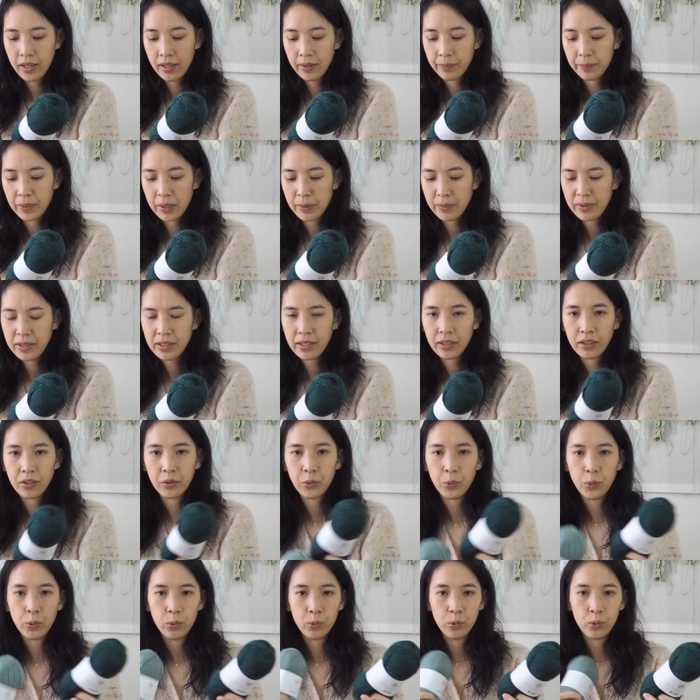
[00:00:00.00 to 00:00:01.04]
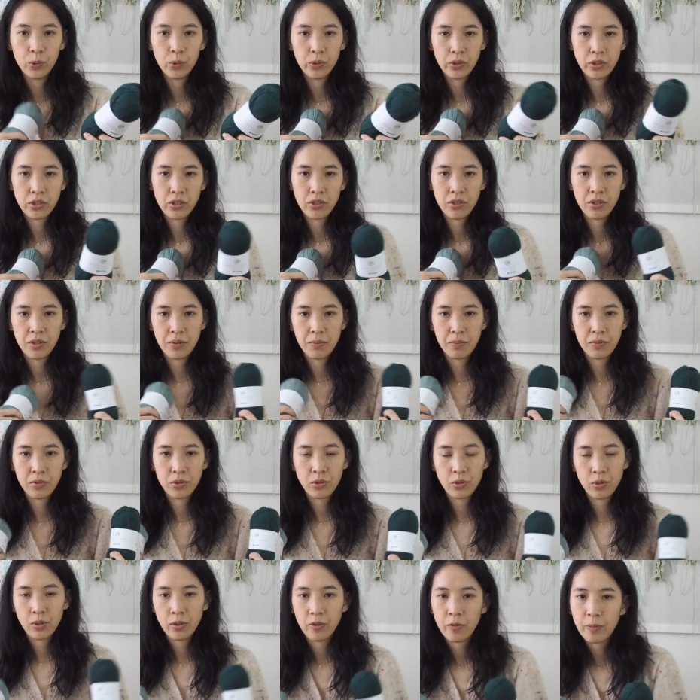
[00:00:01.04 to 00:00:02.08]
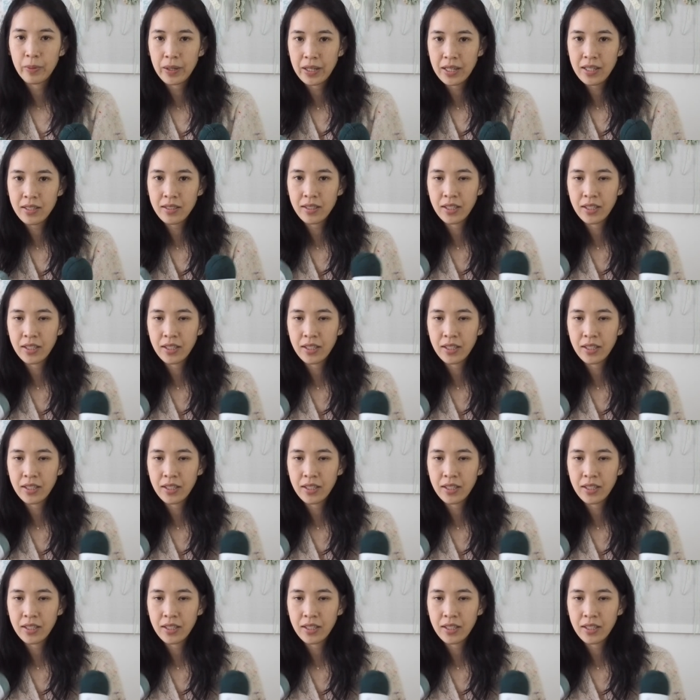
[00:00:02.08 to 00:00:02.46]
maybe like an autumn sort of piece.